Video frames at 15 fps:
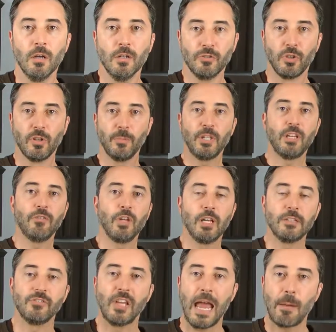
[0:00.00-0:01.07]
So let me give you an
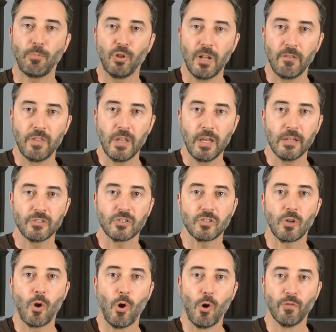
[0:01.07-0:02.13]
example of
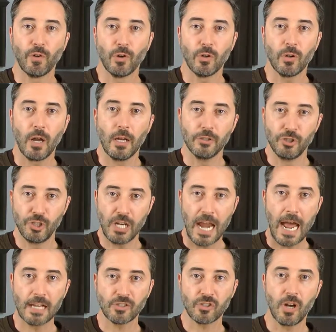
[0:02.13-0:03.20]
this over a
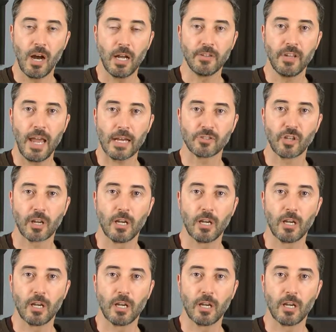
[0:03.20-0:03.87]
jazz context.